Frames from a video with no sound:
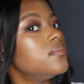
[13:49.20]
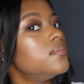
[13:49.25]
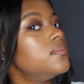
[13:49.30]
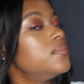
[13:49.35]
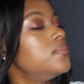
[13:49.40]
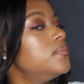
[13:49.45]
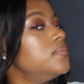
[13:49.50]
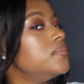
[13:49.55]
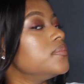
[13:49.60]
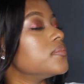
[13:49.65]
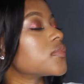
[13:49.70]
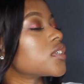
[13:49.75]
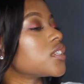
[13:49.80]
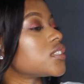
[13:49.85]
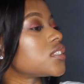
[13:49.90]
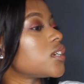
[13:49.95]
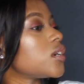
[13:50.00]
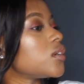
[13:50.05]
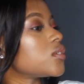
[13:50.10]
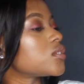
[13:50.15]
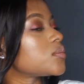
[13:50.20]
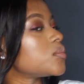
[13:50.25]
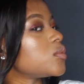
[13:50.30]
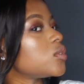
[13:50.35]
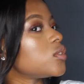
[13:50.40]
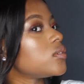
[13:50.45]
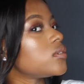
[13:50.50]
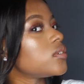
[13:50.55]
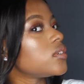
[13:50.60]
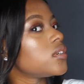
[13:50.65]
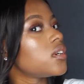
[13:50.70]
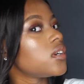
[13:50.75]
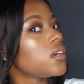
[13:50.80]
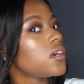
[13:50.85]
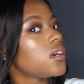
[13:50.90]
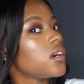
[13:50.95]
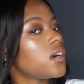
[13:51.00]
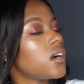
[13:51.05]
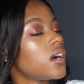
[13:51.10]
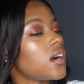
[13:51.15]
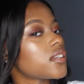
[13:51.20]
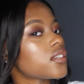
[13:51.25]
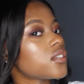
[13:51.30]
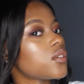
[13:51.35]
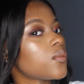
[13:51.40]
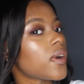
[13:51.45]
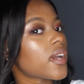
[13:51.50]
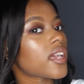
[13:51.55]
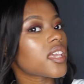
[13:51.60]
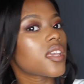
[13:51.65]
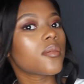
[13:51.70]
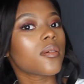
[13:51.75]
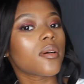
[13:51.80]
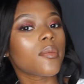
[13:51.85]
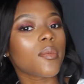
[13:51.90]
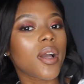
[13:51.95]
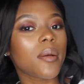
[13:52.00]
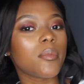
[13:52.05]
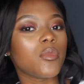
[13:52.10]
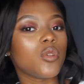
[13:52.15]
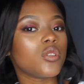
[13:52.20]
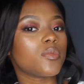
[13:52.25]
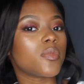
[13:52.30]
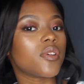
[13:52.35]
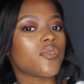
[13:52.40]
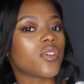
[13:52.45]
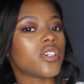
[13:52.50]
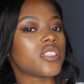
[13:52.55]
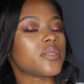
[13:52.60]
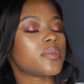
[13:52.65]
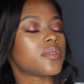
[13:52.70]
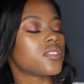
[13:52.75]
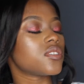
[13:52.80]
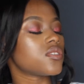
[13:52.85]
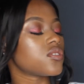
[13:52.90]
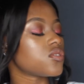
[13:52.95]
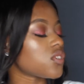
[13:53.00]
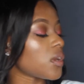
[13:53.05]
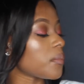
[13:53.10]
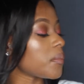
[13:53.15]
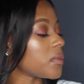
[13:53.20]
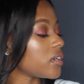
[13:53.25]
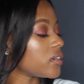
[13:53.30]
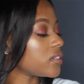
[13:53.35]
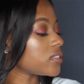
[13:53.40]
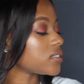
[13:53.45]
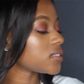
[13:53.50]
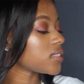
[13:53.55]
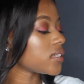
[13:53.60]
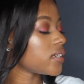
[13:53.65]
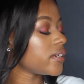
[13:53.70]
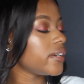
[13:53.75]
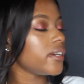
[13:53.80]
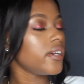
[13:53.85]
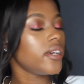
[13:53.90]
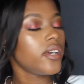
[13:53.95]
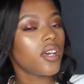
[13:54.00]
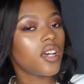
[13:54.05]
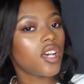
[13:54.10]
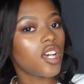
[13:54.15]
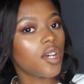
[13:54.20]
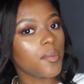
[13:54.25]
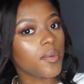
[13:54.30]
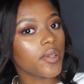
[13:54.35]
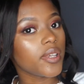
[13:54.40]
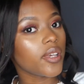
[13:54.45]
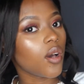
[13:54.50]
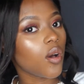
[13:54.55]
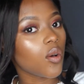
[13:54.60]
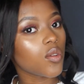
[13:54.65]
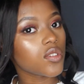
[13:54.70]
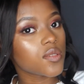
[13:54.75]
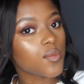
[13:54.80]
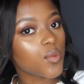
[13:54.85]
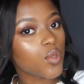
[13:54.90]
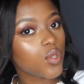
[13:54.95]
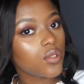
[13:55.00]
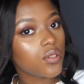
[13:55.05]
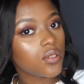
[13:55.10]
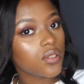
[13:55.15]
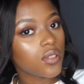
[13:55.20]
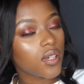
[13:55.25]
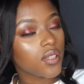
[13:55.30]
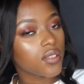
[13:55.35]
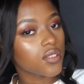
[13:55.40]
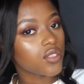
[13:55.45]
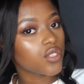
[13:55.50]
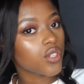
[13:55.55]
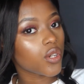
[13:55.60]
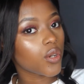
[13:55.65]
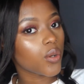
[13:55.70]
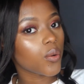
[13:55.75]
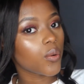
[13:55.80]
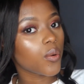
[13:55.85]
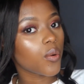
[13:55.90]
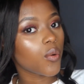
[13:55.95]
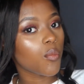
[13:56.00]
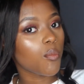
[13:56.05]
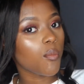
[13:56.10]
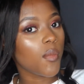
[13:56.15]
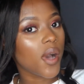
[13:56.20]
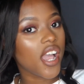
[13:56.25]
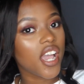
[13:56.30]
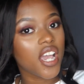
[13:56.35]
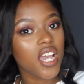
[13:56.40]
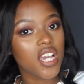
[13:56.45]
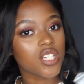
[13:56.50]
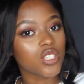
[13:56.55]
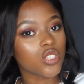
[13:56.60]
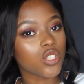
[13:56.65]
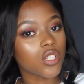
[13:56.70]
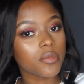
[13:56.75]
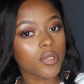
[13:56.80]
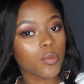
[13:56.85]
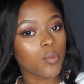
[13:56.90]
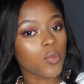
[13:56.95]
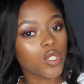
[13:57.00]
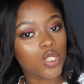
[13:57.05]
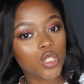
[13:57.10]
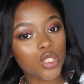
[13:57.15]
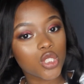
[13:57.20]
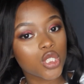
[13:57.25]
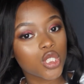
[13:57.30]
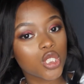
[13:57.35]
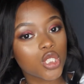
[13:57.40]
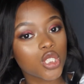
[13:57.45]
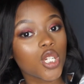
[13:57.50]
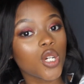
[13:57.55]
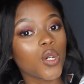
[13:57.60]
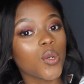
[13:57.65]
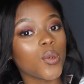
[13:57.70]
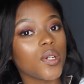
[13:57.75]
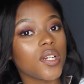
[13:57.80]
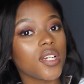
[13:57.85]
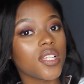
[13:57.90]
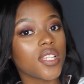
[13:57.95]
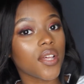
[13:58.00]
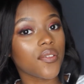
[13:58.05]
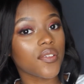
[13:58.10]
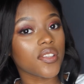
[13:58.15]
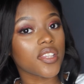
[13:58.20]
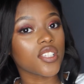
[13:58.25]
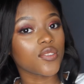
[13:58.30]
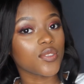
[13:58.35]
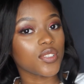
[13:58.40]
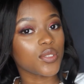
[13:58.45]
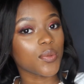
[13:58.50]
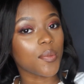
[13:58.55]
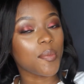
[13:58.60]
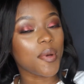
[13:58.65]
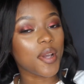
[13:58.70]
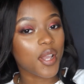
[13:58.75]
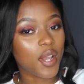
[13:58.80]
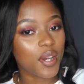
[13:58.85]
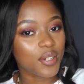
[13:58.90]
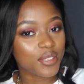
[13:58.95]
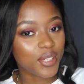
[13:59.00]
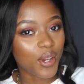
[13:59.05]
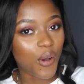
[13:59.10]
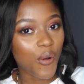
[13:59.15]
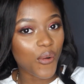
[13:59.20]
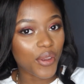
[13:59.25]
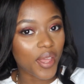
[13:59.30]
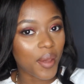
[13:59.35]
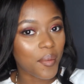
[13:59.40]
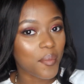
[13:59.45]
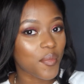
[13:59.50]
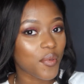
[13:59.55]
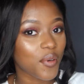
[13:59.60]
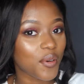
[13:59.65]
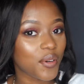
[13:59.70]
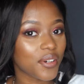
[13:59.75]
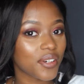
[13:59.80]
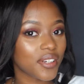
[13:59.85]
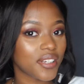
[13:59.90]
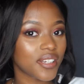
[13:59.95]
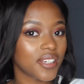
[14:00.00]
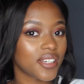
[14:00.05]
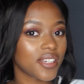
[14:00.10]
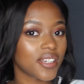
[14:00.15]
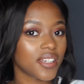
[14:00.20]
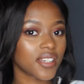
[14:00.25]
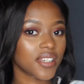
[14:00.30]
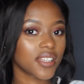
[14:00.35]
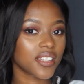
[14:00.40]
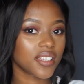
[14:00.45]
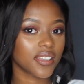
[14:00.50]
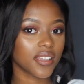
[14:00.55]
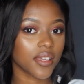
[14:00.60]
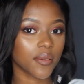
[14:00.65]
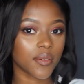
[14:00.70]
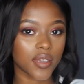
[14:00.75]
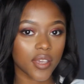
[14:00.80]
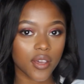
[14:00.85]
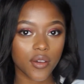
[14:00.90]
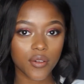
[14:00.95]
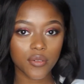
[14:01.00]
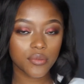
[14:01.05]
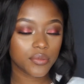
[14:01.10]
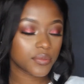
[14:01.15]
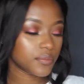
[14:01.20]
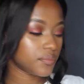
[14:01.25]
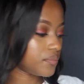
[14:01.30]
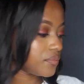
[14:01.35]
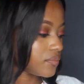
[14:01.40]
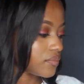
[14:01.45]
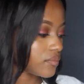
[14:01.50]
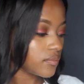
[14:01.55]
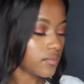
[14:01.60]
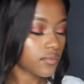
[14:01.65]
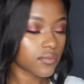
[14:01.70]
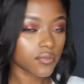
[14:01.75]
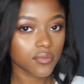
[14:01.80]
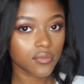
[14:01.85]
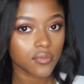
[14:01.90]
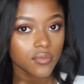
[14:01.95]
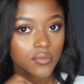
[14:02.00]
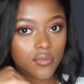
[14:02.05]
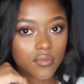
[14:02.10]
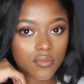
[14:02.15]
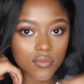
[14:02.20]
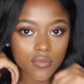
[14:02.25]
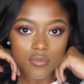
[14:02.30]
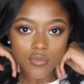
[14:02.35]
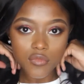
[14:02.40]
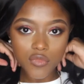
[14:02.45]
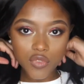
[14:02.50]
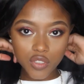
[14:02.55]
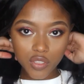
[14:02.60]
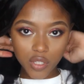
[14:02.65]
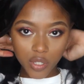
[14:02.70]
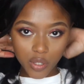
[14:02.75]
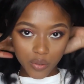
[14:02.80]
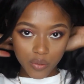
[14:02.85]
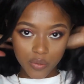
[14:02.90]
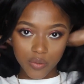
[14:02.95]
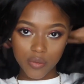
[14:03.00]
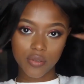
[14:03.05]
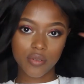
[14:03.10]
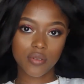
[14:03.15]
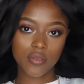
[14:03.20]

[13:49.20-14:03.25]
because it holds more. I don't know why I'm losing my voice, but it's driving me nuts. It holds more, and so my hair has not been washed, so I think that's the reason why my curls hold up more. There we go. So,